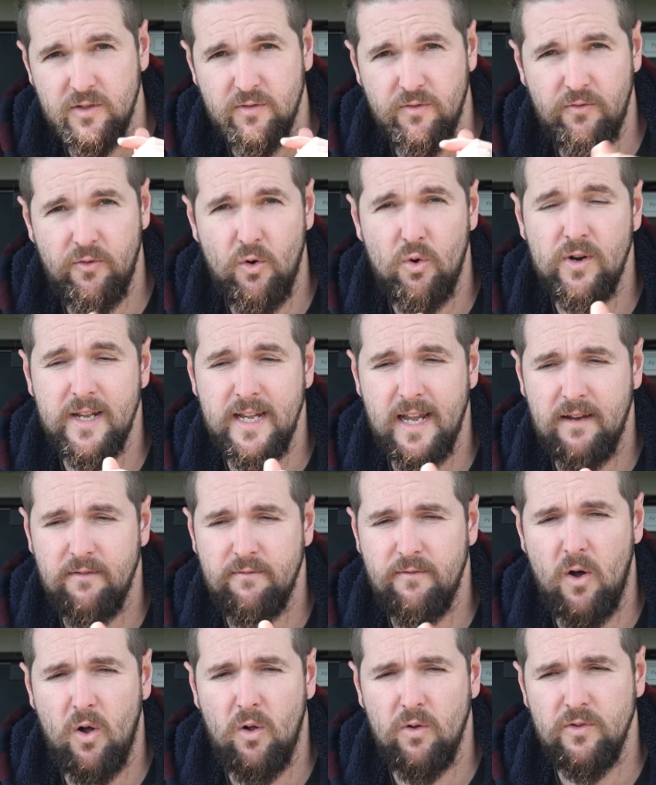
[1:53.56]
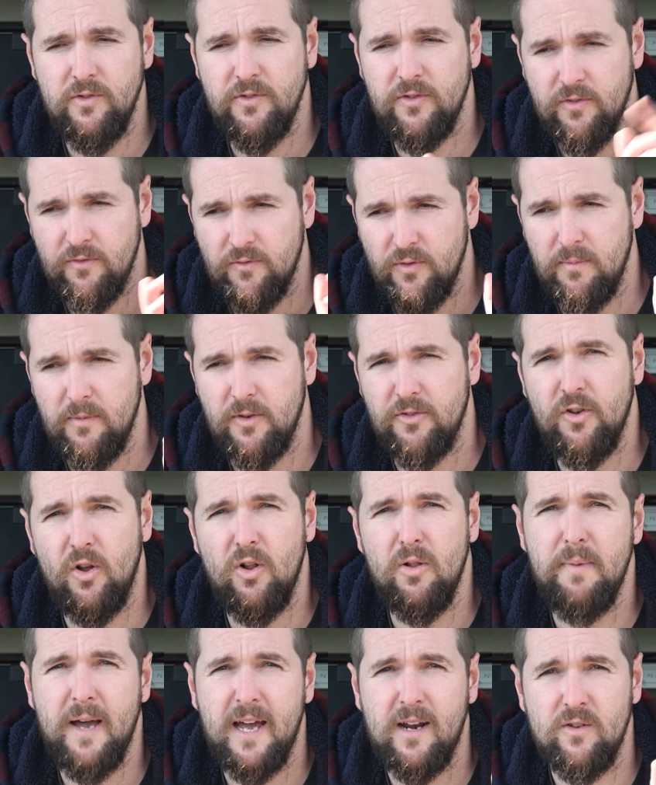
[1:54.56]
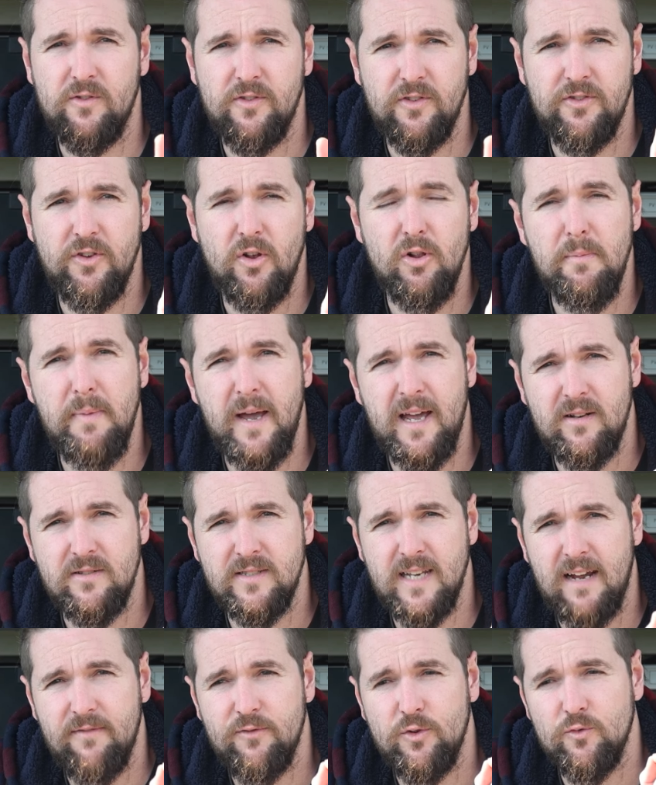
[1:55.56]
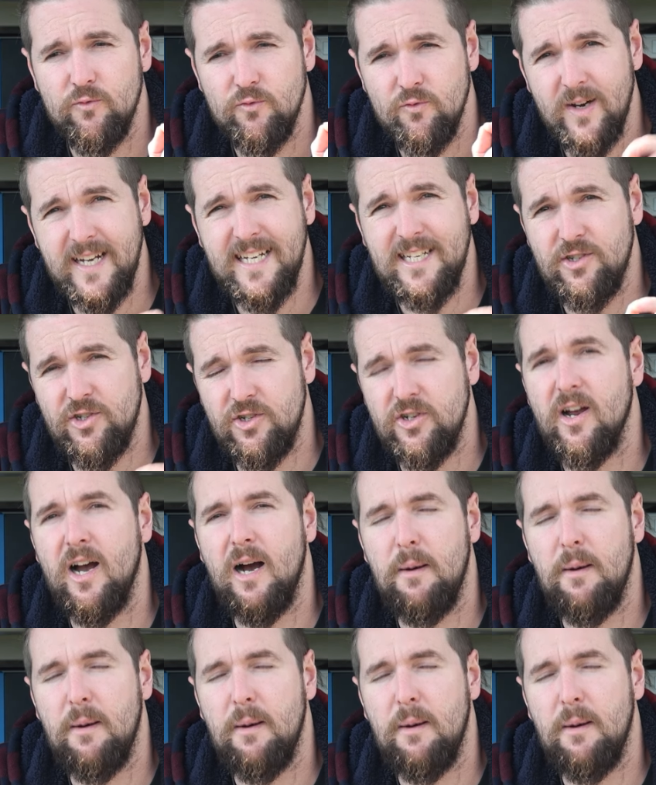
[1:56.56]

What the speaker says: is 48 volts from the solar panels have to reach